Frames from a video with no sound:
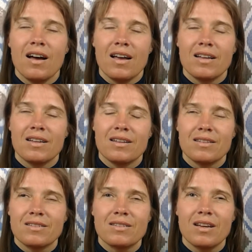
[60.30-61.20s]

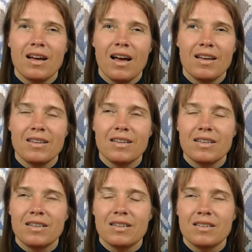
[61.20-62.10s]
And I
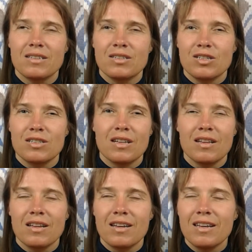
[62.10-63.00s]
think
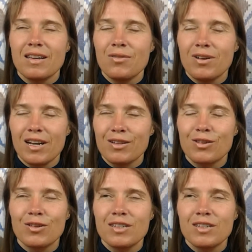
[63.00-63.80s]
the key factor